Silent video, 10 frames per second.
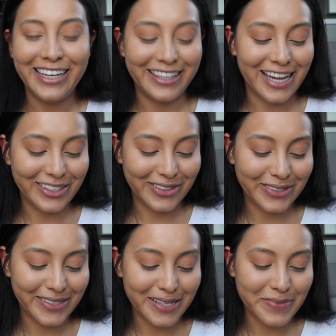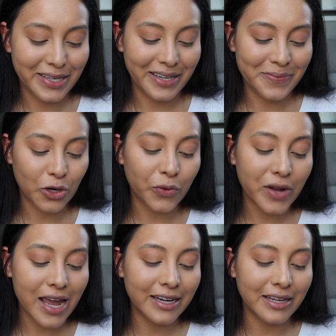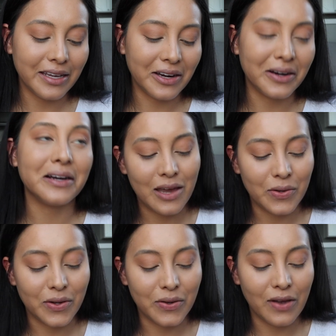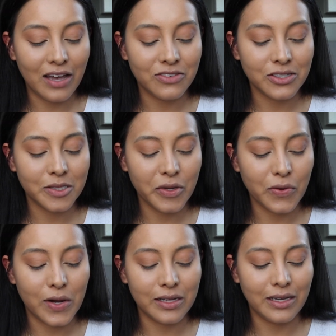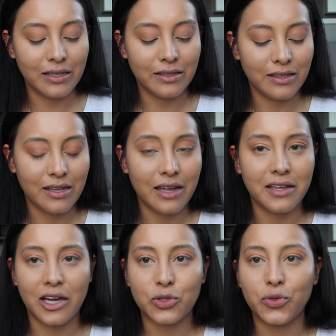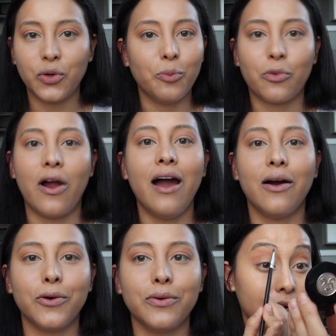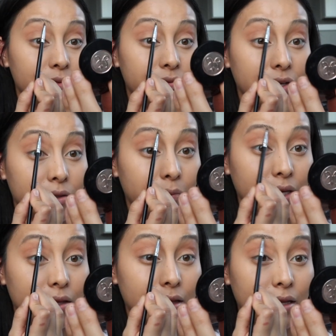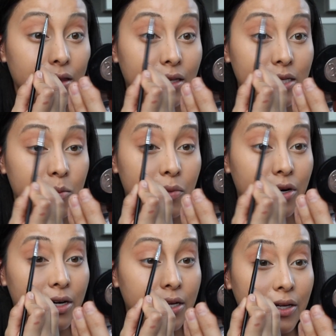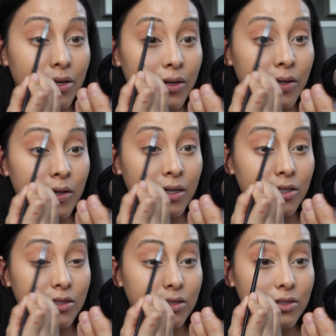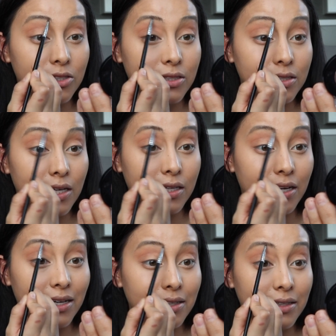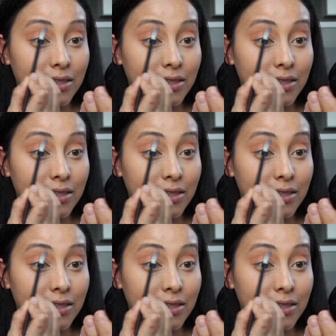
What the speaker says: that you see me creating here, I don't know, I've just been wanting that natural brow. I filled this part in just like that,